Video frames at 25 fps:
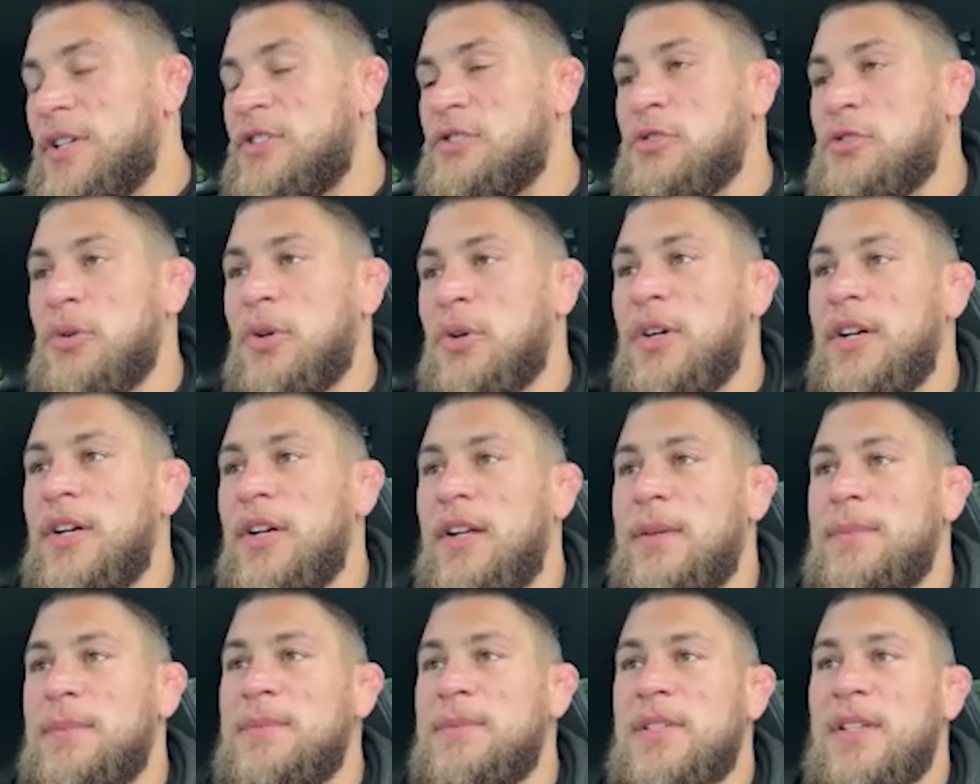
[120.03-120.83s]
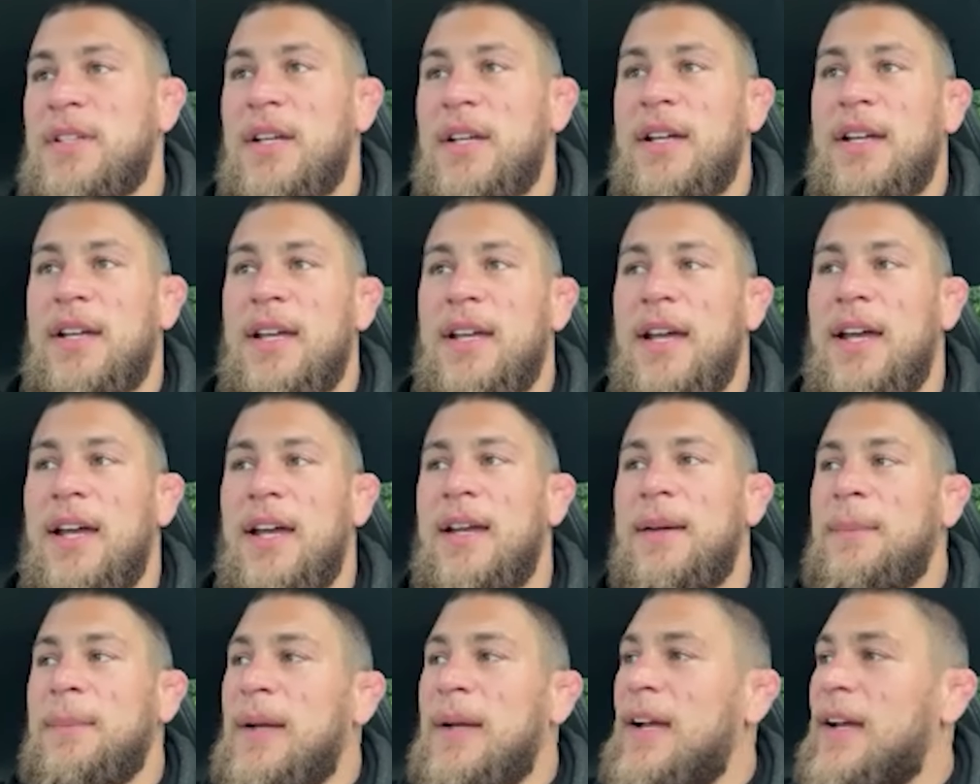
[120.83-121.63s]
short, I was like,
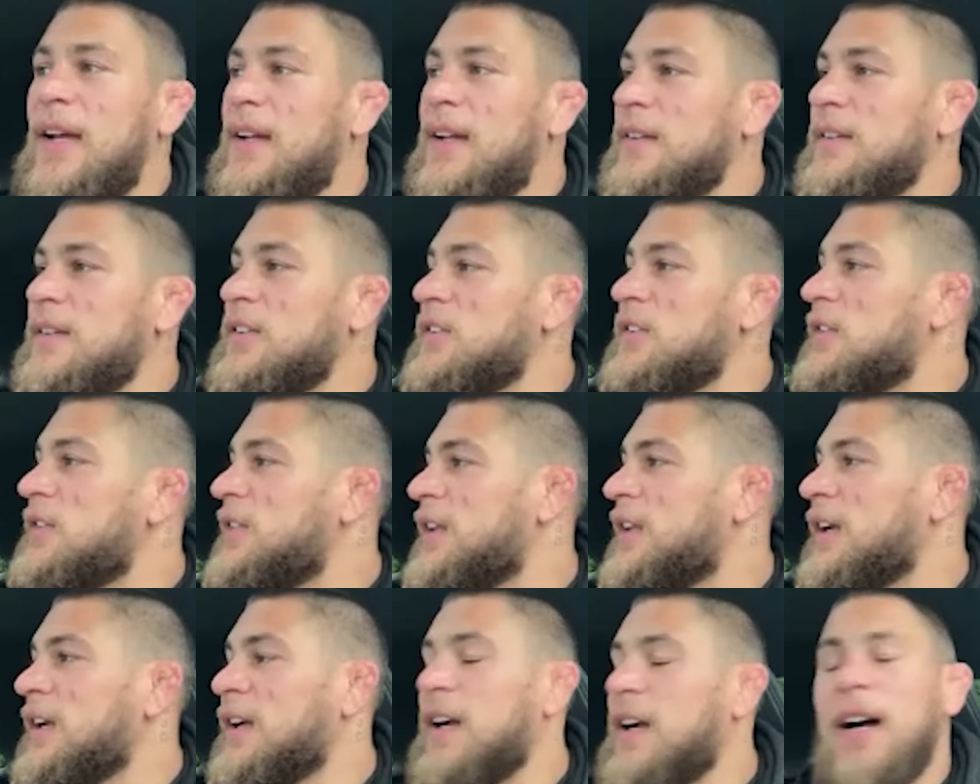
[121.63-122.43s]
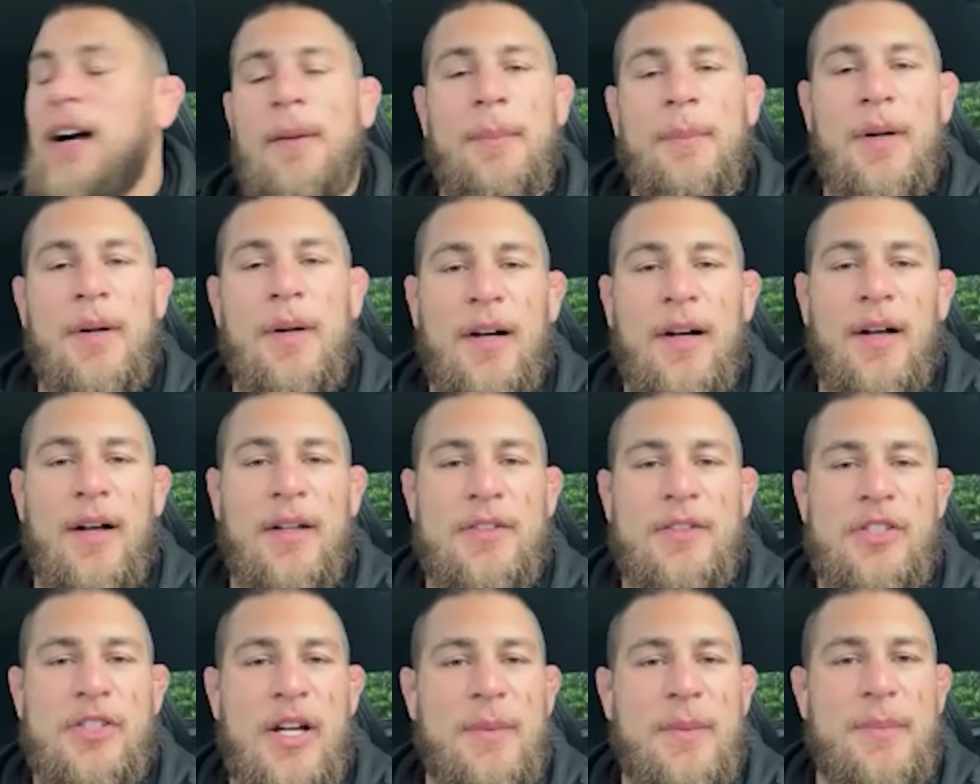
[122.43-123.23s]
hey, man, you think I'm, I
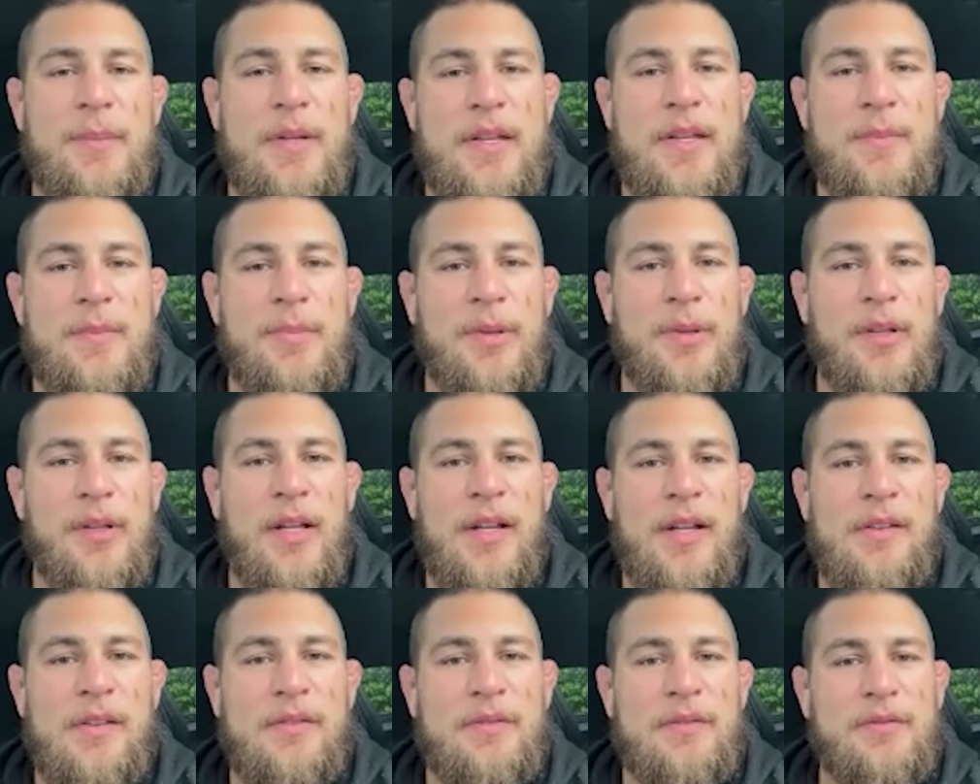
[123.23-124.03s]
tried being polite,